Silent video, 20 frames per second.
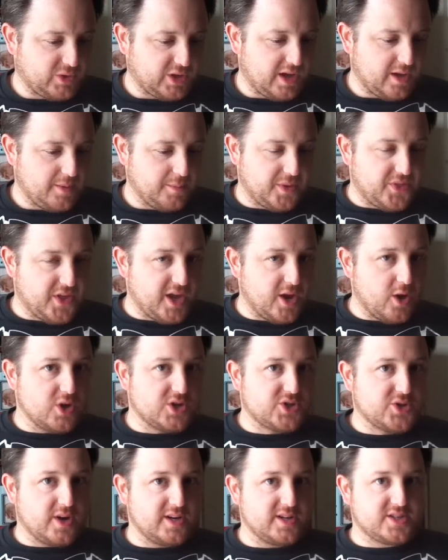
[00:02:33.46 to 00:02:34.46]
But they are
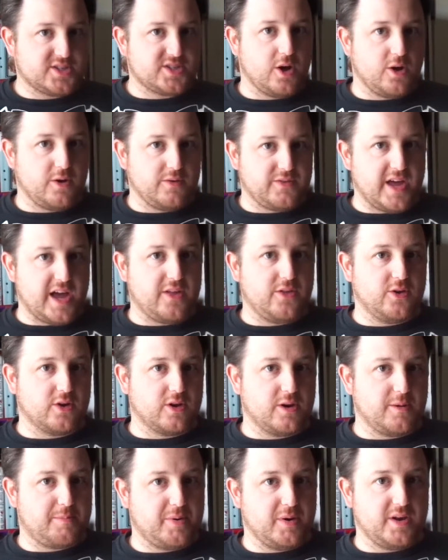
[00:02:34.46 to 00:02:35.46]
trying to solve that. They're
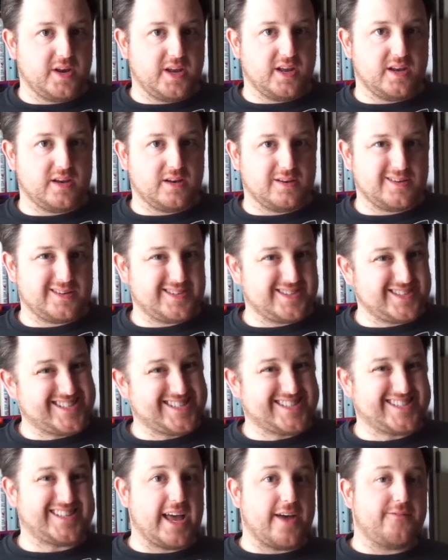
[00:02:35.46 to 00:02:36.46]
going to put in
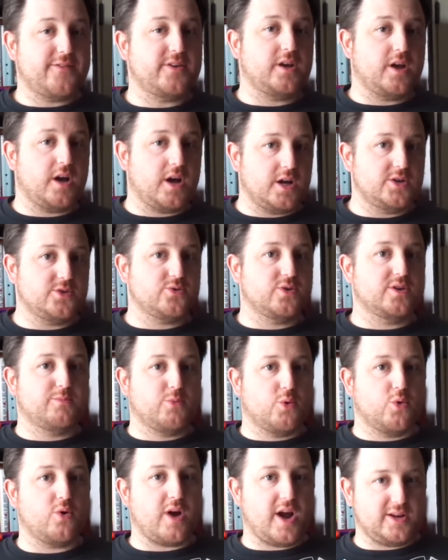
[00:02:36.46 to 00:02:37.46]
700
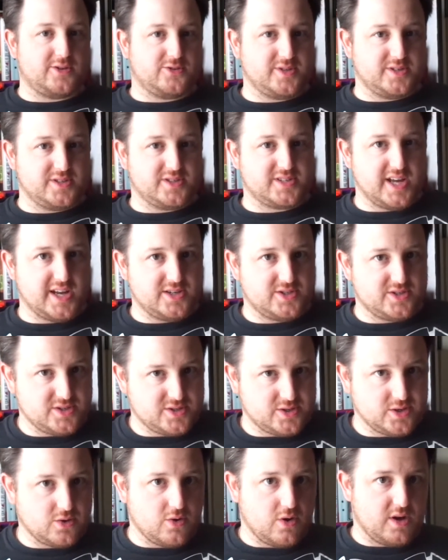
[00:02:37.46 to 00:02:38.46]
more hydrogen stations
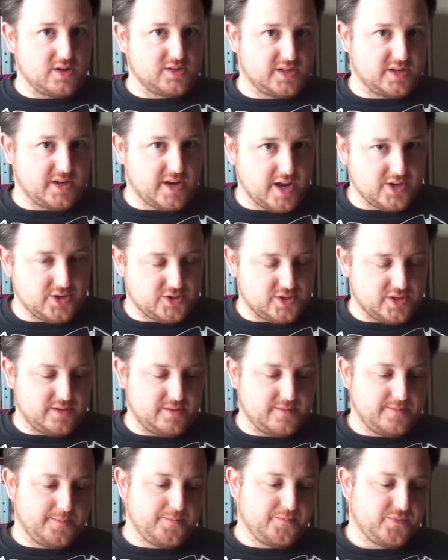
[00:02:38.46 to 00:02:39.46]
across the nation,
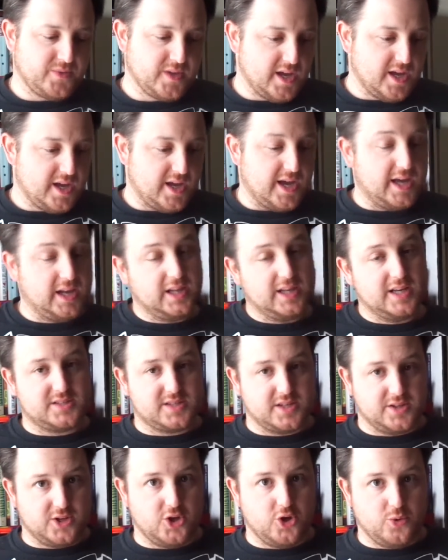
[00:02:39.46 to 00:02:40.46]
at least
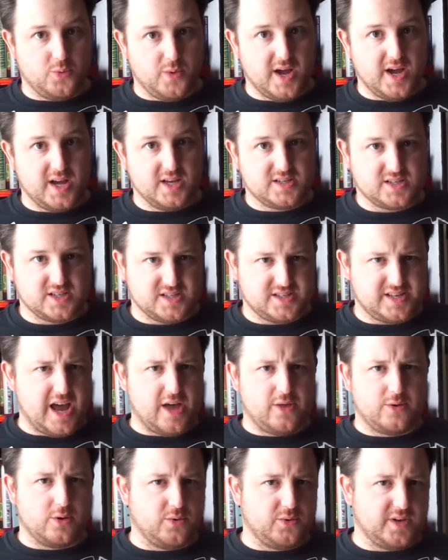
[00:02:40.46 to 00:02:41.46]
in the U.S., because now
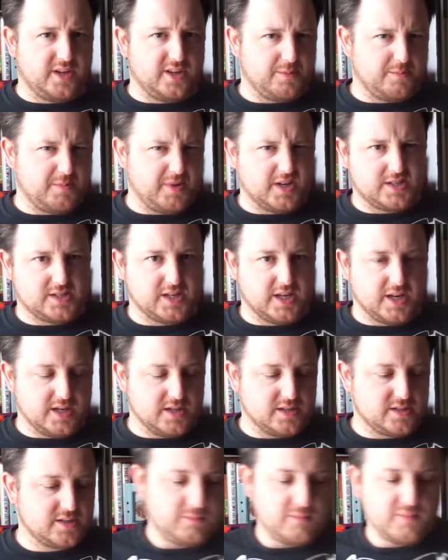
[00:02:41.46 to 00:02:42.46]
they're only in the big
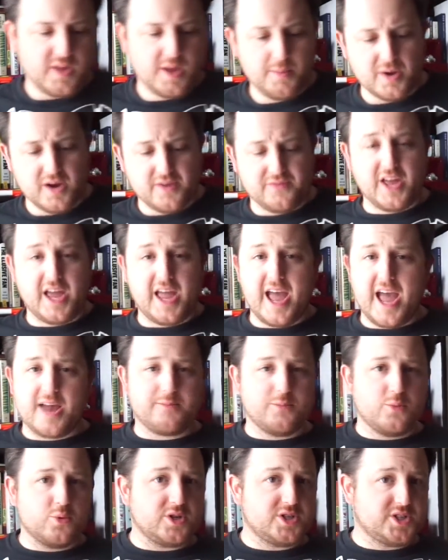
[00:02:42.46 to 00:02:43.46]
cities. But if they add
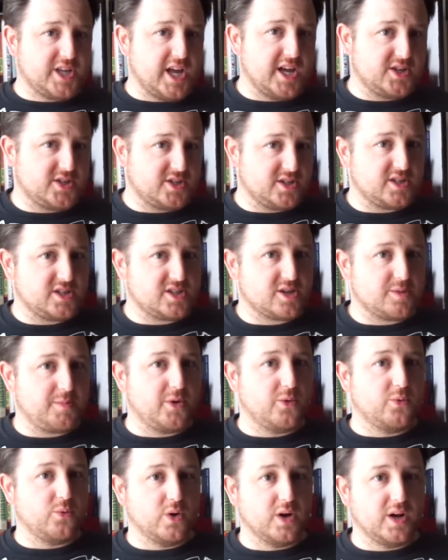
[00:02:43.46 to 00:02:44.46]
more stations, this could be
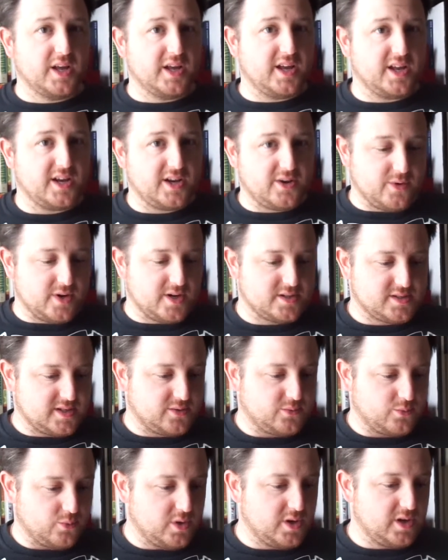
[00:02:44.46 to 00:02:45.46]
really interesting.
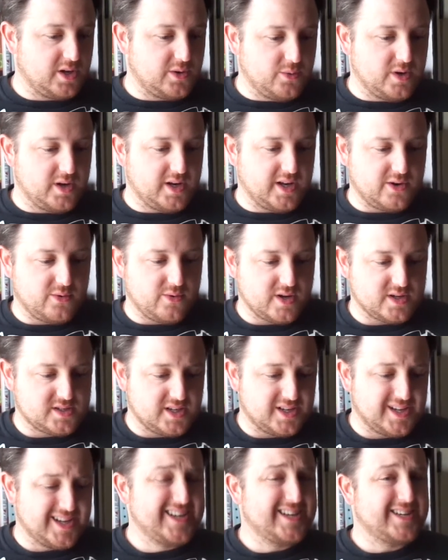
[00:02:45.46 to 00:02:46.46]
Really, really
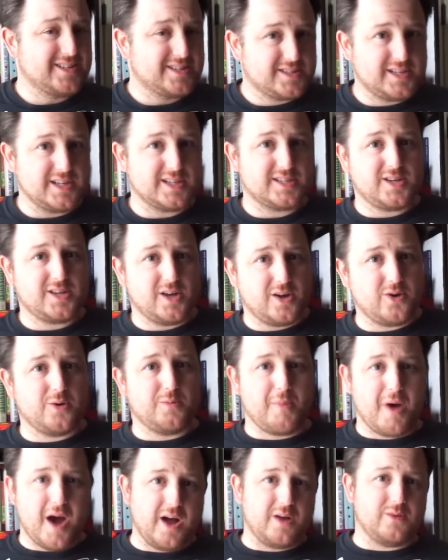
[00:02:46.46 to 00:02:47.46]
interesting. 600
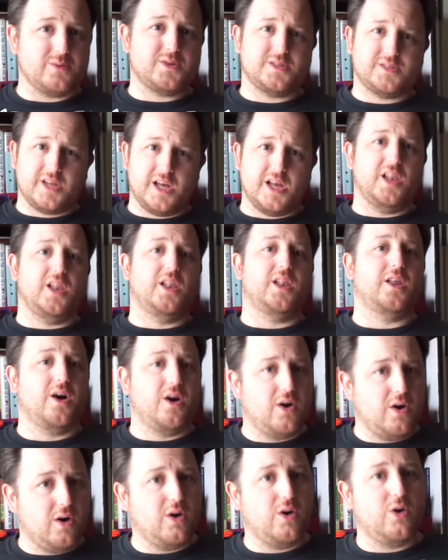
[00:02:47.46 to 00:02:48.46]
miles is a
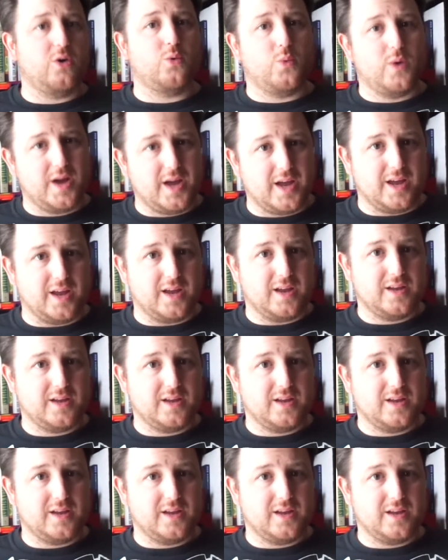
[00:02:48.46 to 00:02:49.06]
long way.